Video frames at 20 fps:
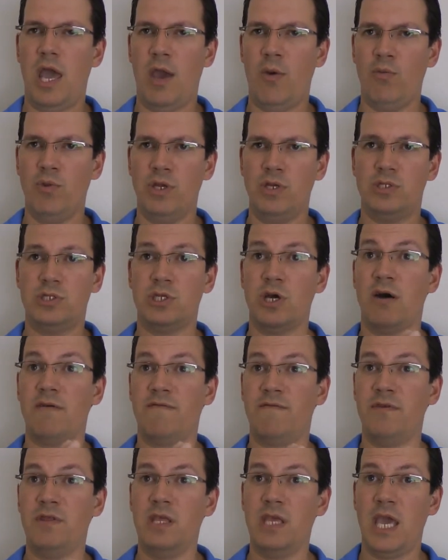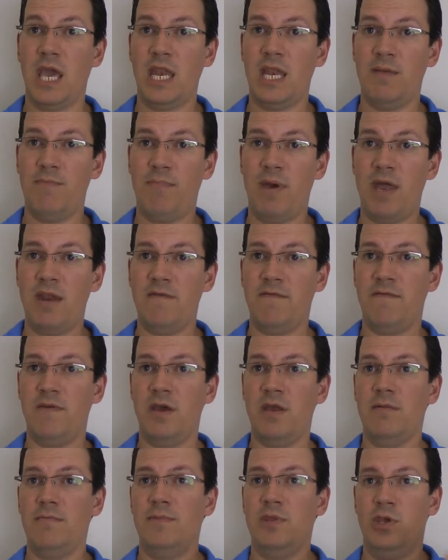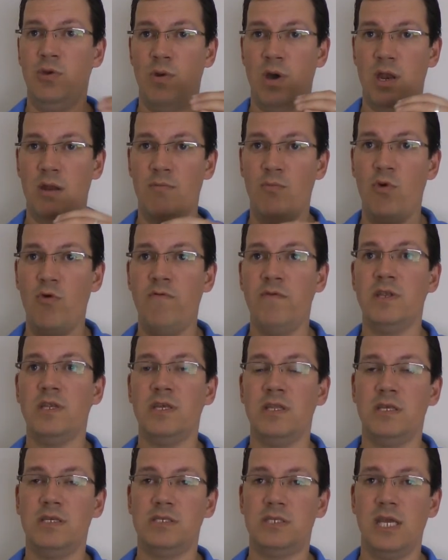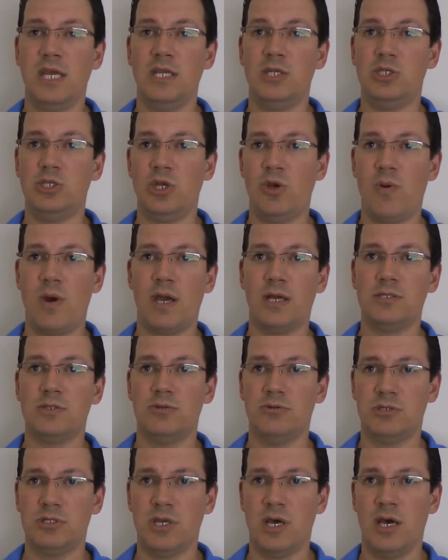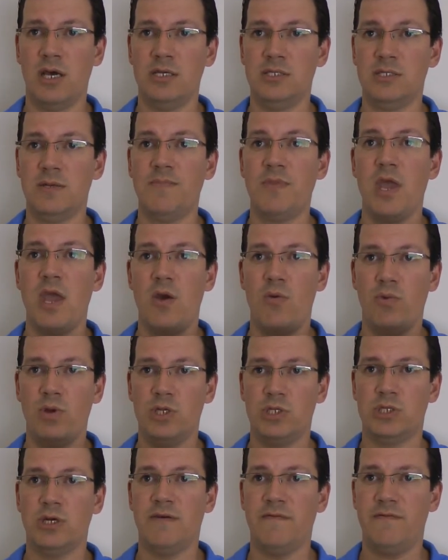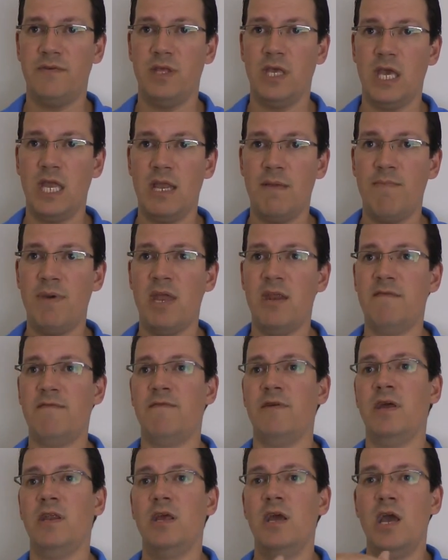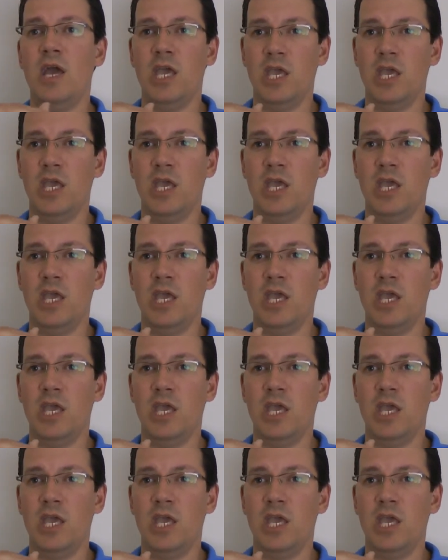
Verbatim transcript: and when you stop feeling any benefit, you end up moving to the stage two exercise. When you stop feeling any benefit,